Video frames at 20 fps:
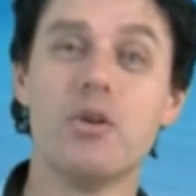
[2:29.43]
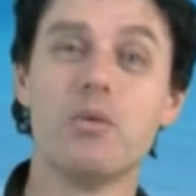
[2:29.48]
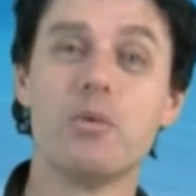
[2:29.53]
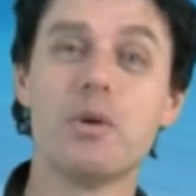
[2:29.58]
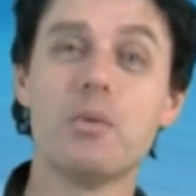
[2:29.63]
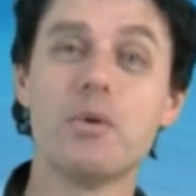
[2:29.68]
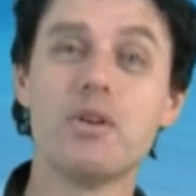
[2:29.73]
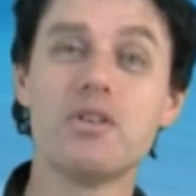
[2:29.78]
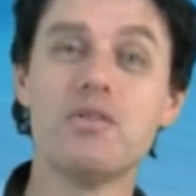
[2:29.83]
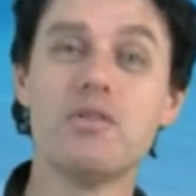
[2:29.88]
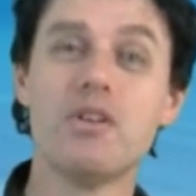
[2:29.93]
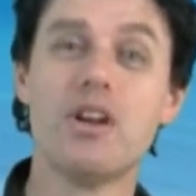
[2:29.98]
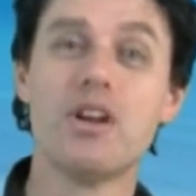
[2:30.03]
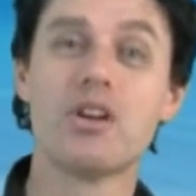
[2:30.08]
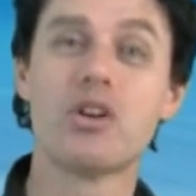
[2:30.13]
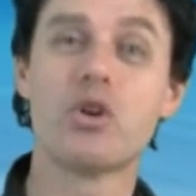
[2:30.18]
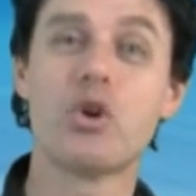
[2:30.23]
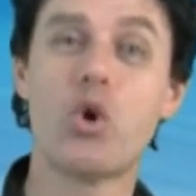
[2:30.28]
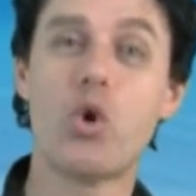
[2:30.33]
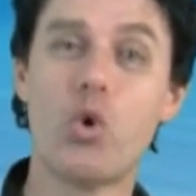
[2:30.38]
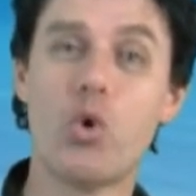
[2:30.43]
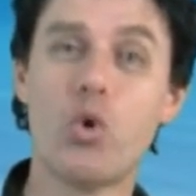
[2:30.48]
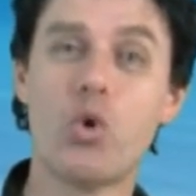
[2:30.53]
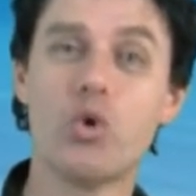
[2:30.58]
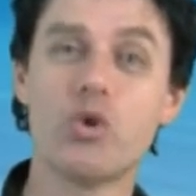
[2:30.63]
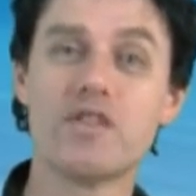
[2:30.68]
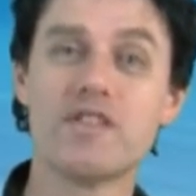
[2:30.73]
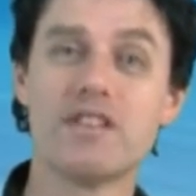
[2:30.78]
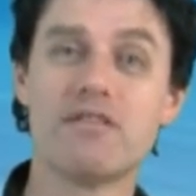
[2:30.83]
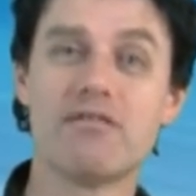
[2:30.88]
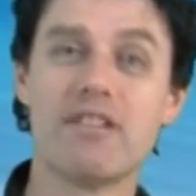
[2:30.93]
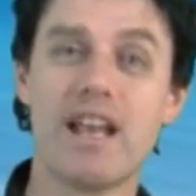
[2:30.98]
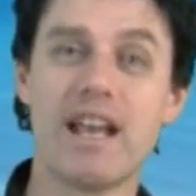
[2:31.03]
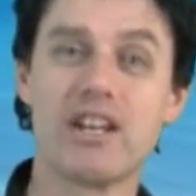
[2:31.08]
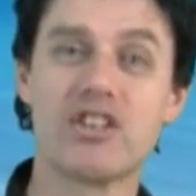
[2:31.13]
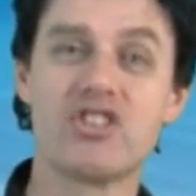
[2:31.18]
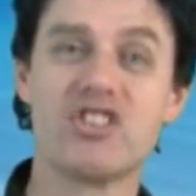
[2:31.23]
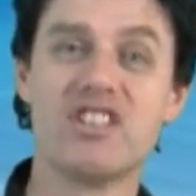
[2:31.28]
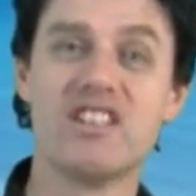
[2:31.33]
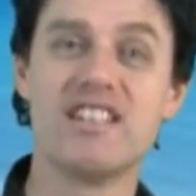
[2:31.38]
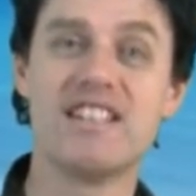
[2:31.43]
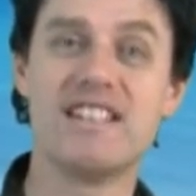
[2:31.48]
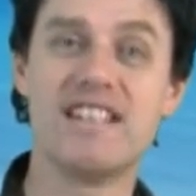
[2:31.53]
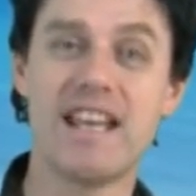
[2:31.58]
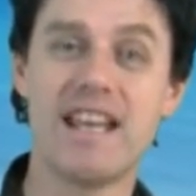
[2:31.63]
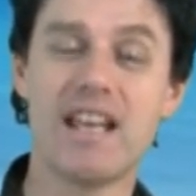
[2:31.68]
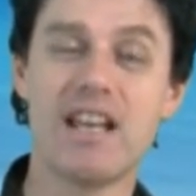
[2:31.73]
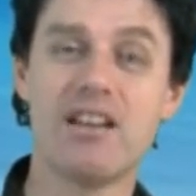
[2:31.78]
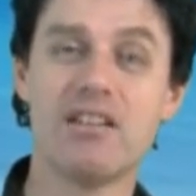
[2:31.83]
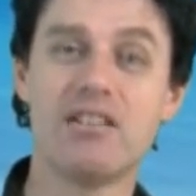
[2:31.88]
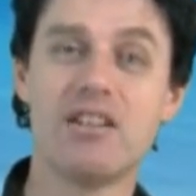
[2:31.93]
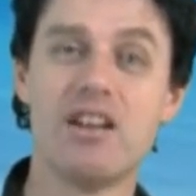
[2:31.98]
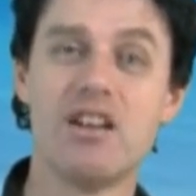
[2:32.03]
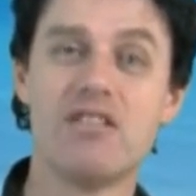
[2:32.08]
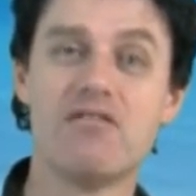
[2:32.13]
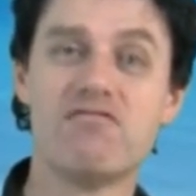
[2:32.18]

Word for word: We want to cause a reaction down,